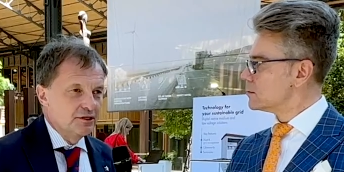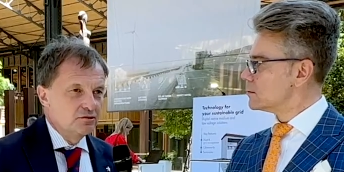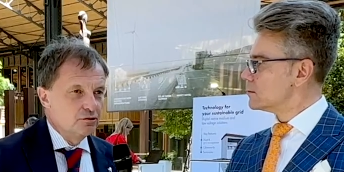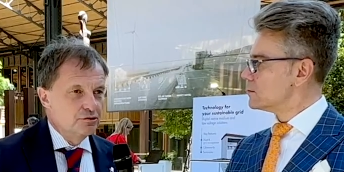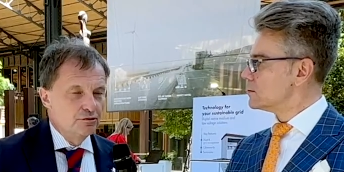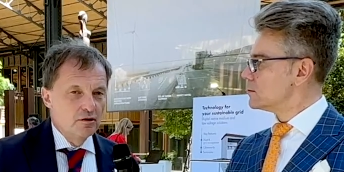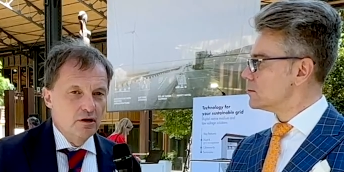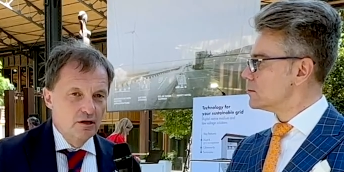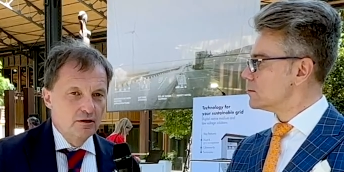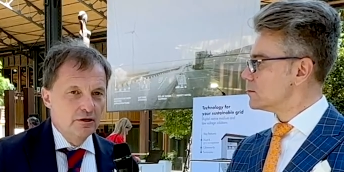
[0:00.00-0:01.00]
Speaker 1: need to do
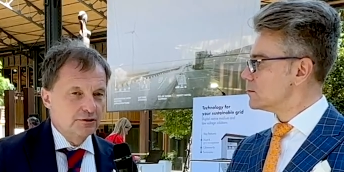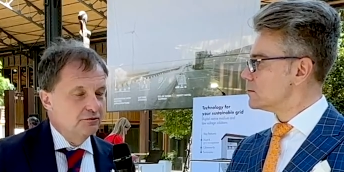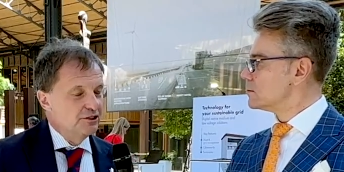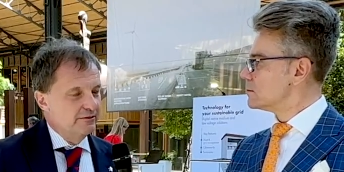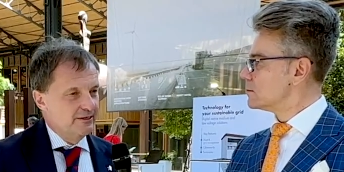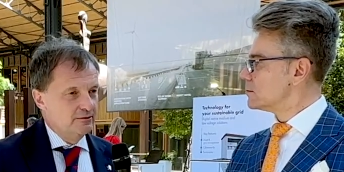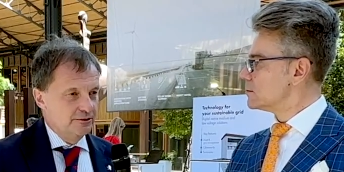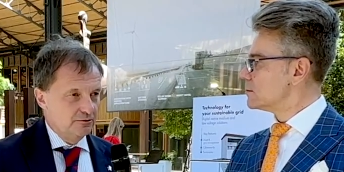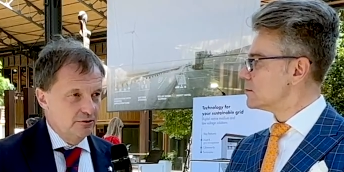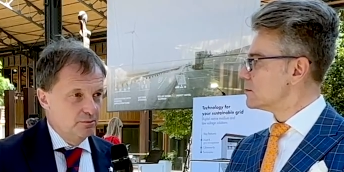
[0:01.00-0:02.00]
a lot on the
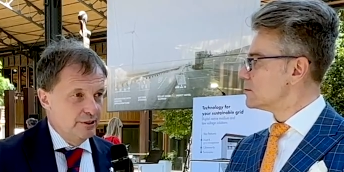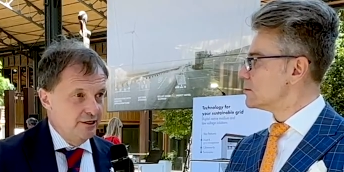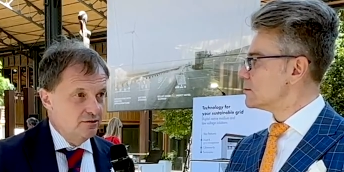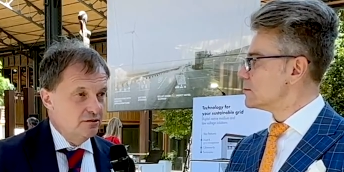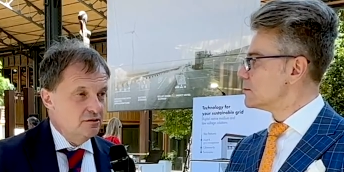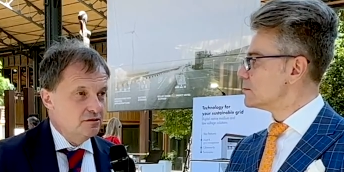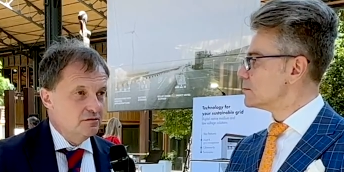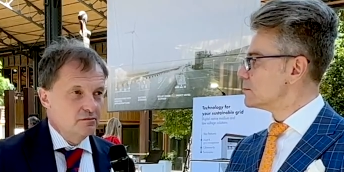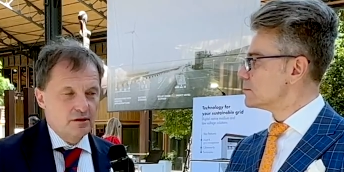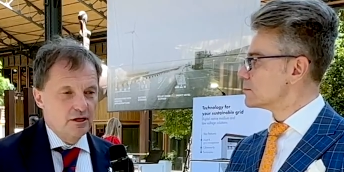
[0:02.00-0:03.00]
regulatory
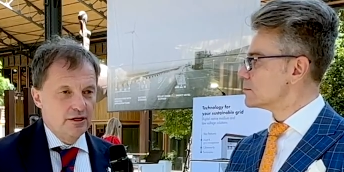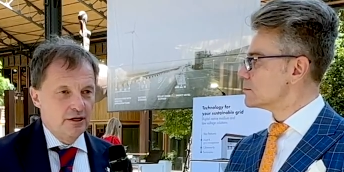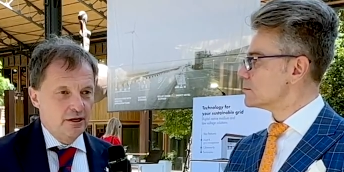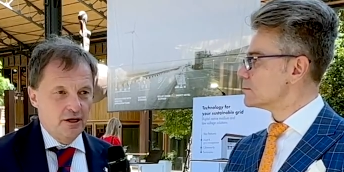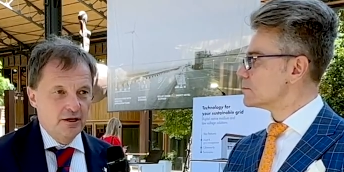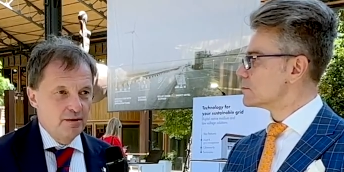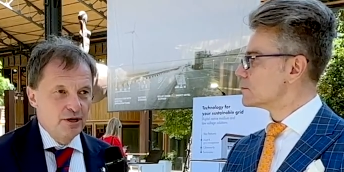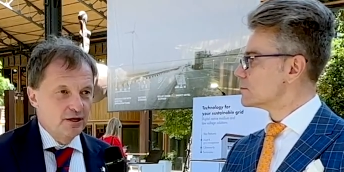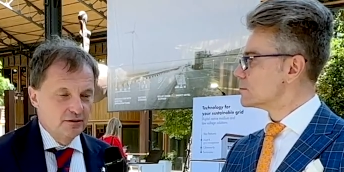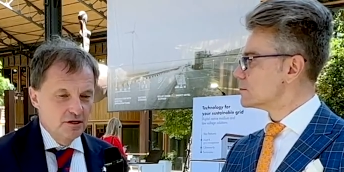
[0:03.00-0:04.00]
basis, uh, and I
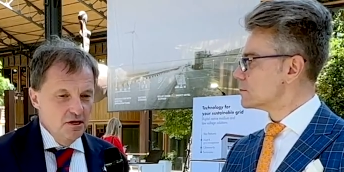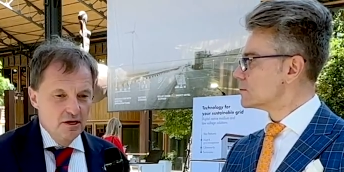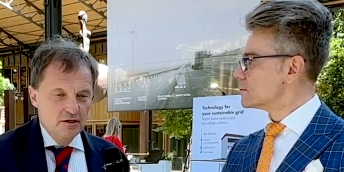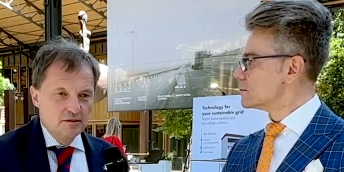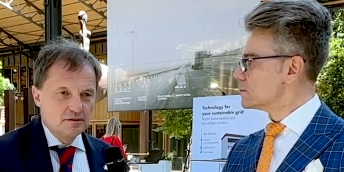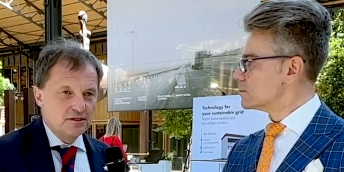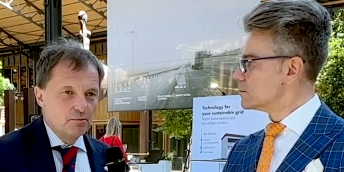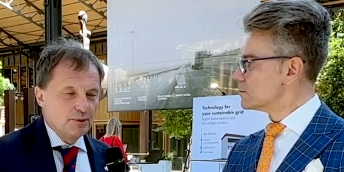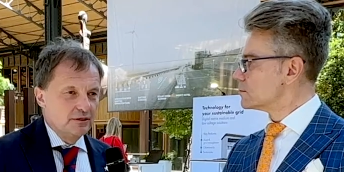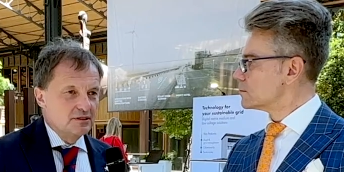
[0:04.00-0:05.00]
make a
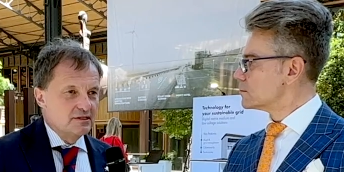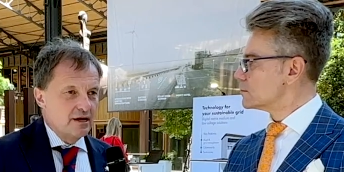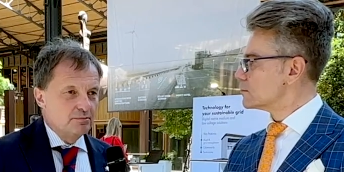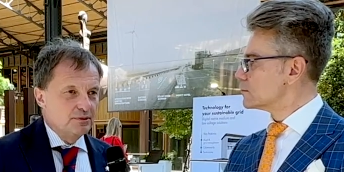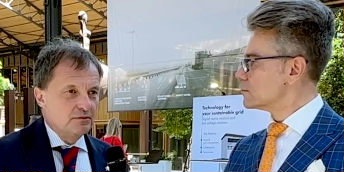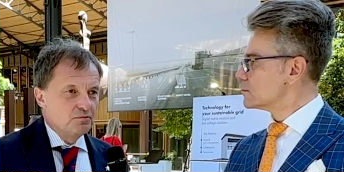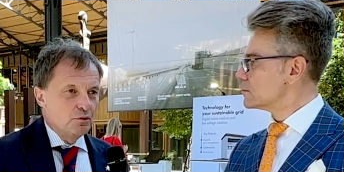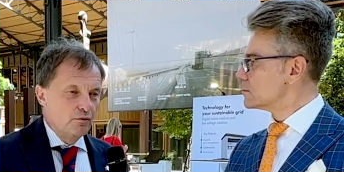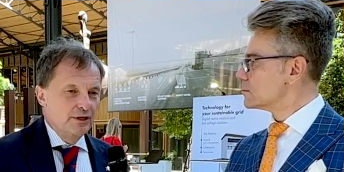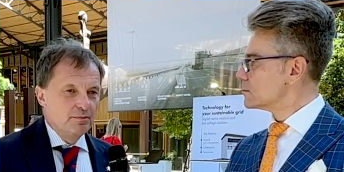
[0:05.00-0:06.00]
simple example.
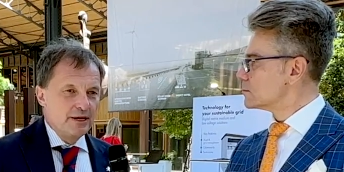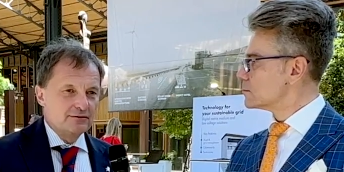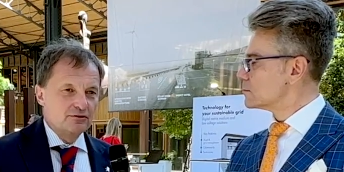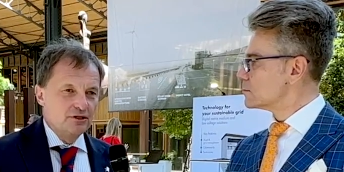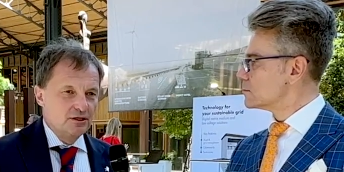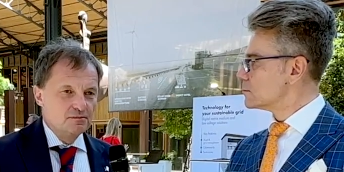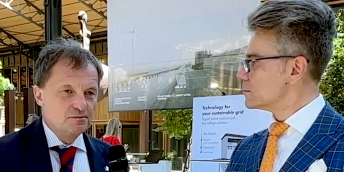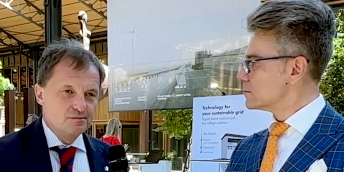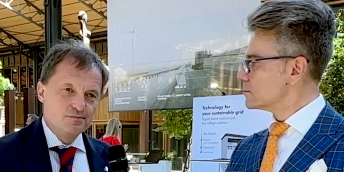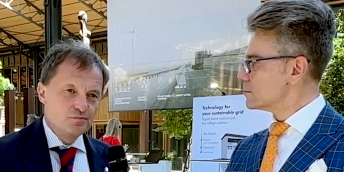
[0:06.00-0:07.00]
When a battery
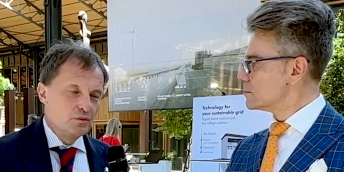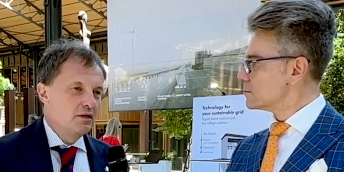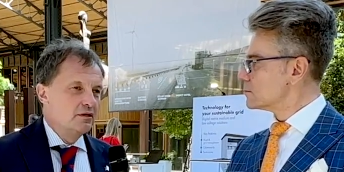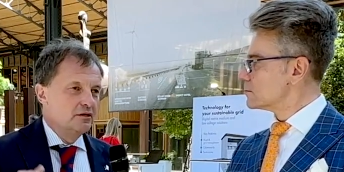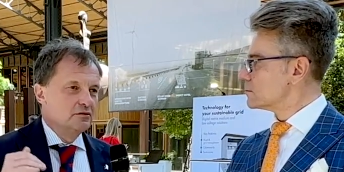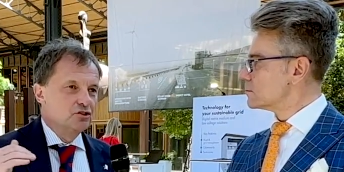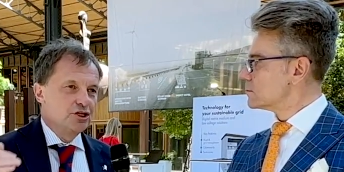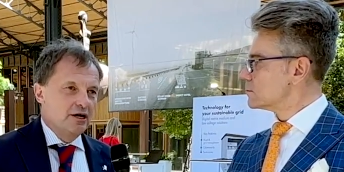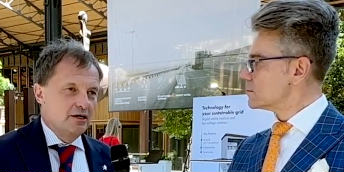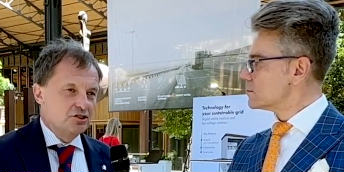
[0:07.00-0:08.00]

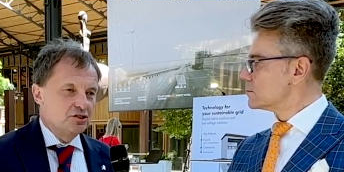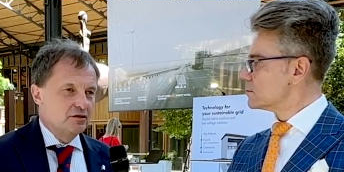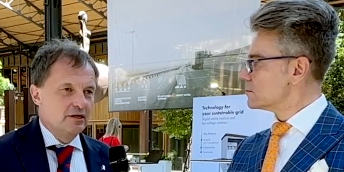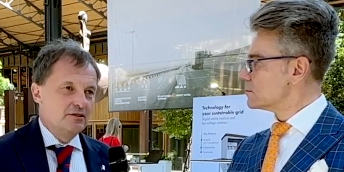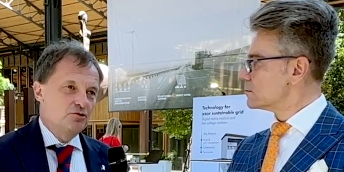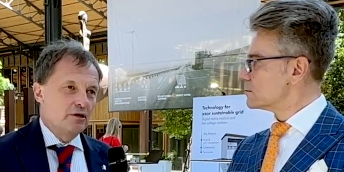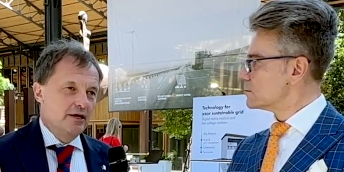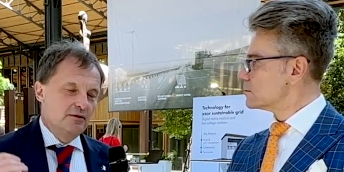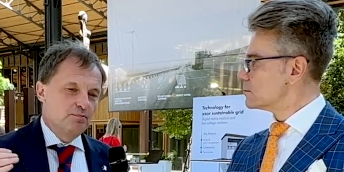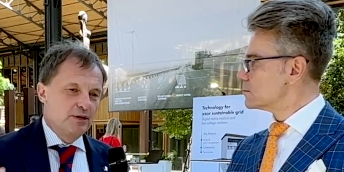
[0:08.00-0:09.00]
charge,
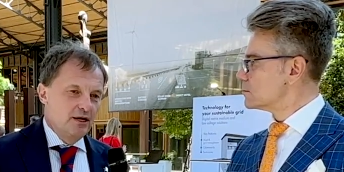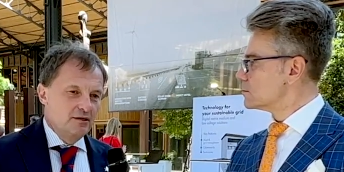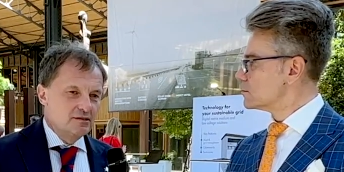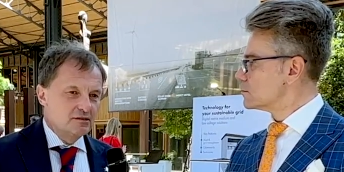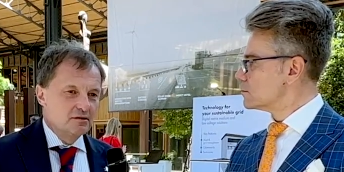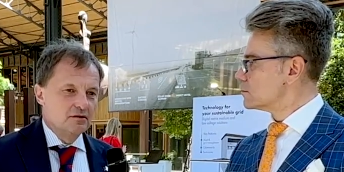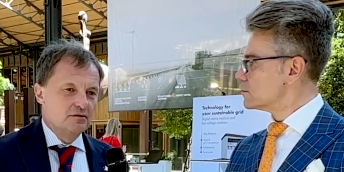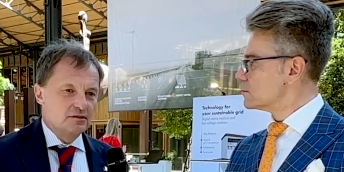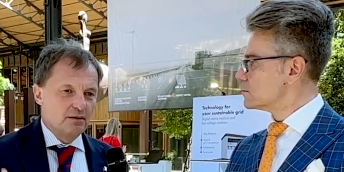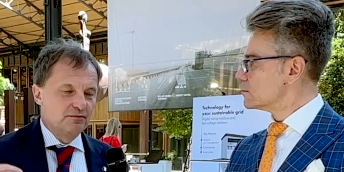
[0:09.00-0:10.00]
it, it pays
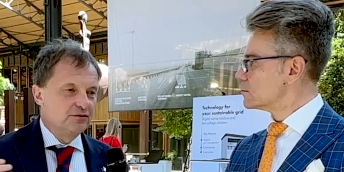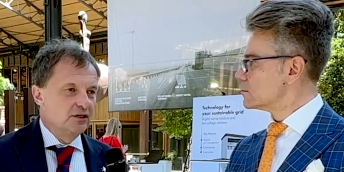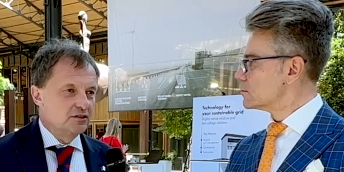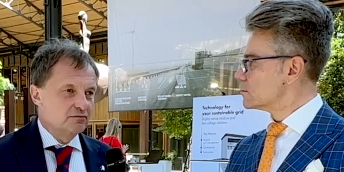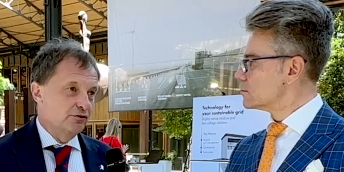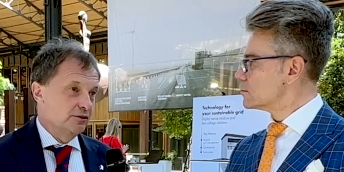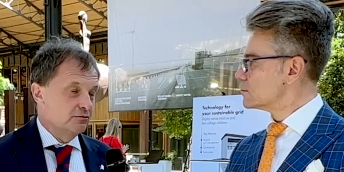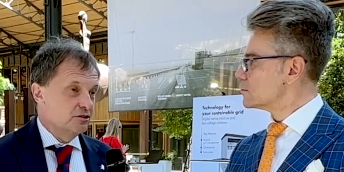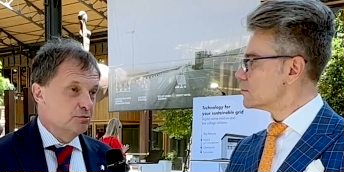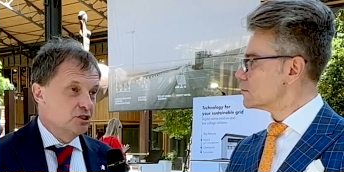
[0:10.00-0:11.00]
some fees for a
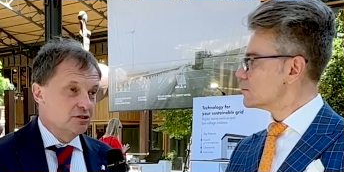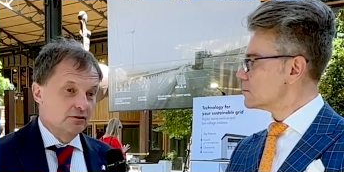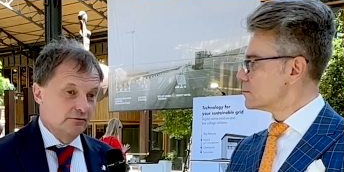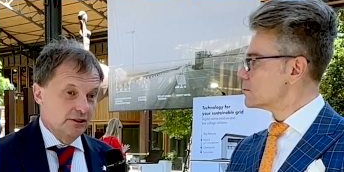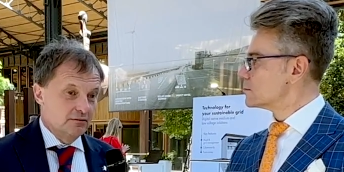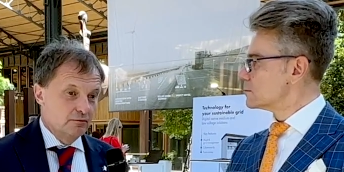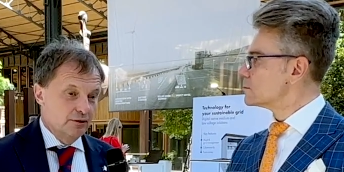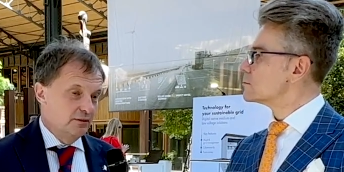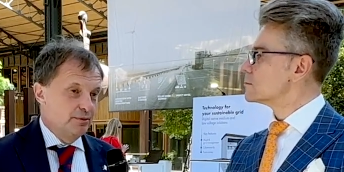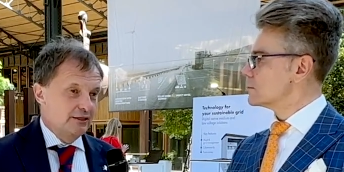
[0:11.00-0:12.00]
transmission grid.
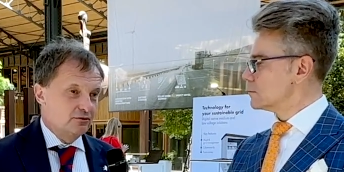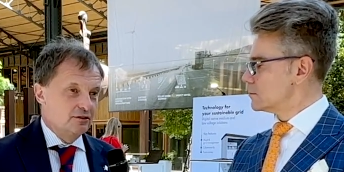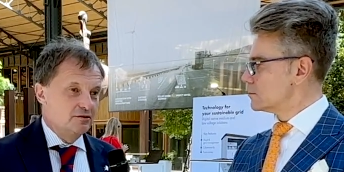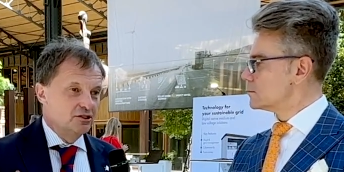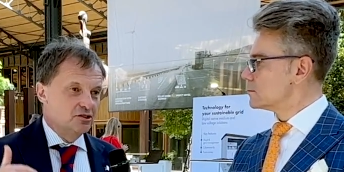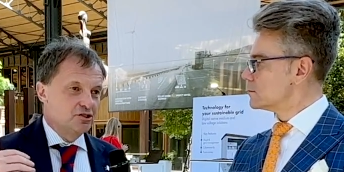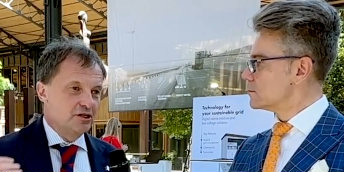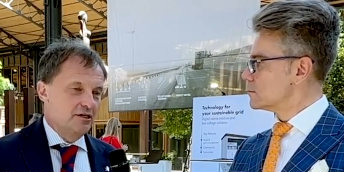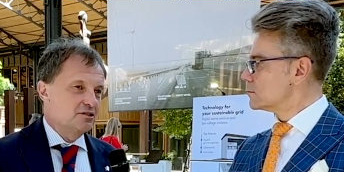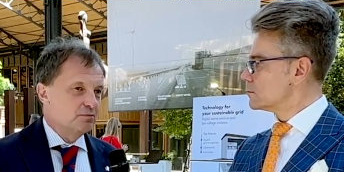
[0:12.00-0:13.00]
When a battery
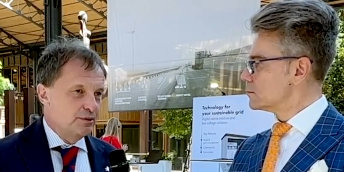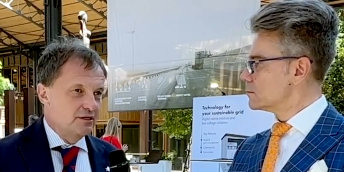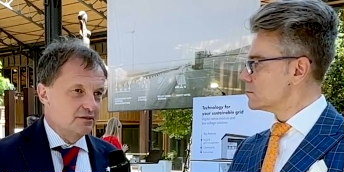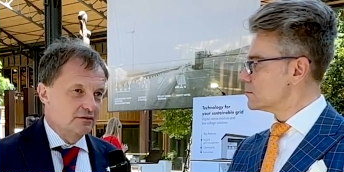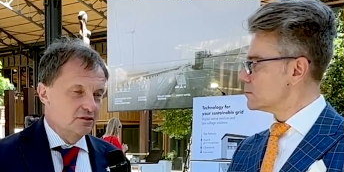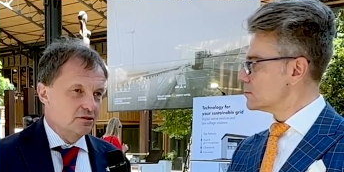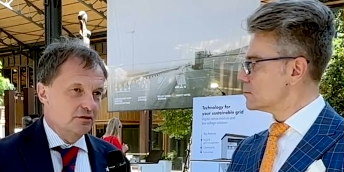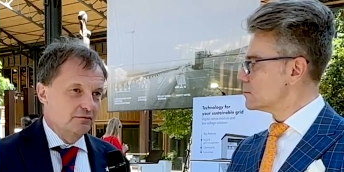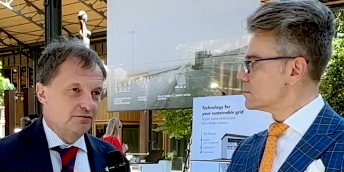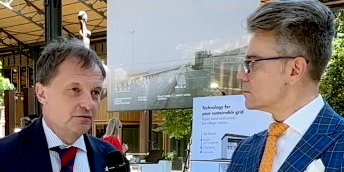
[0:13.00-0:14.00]
discharge, it pays additional